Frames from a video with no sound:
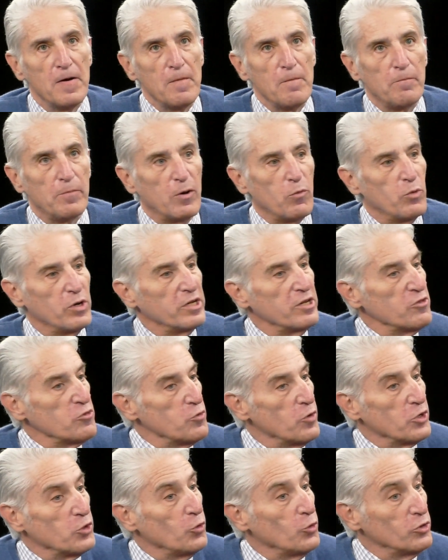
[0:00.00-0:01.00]
but we're going to throw
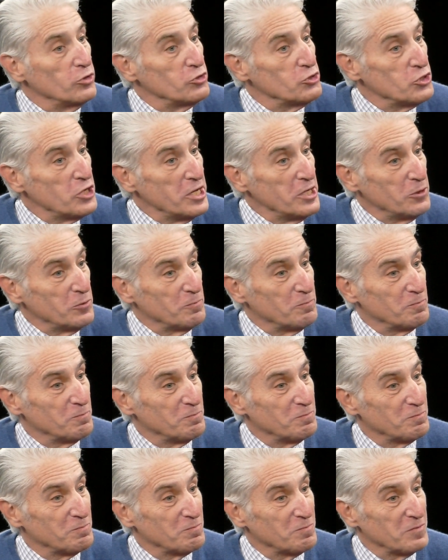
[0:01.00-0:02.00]
you all in jail.
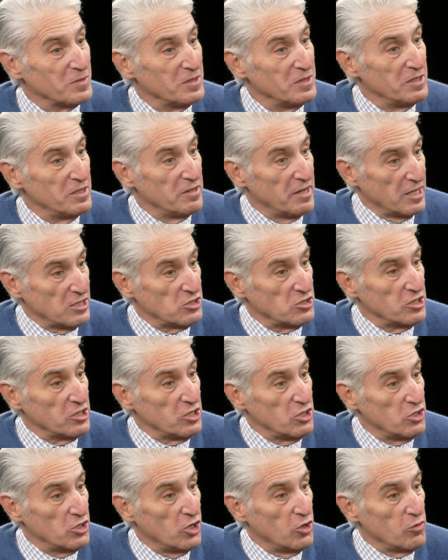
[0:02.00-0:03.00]
Next thing
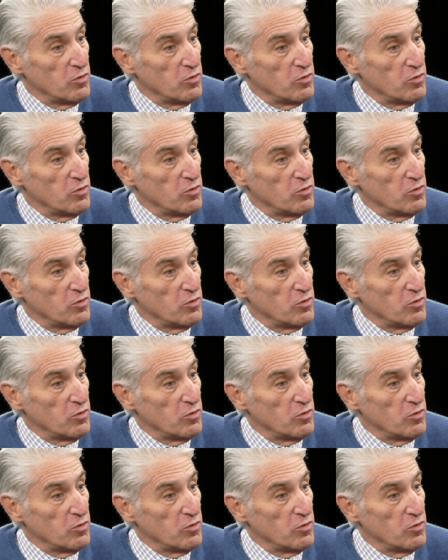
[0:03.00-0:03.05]
you know,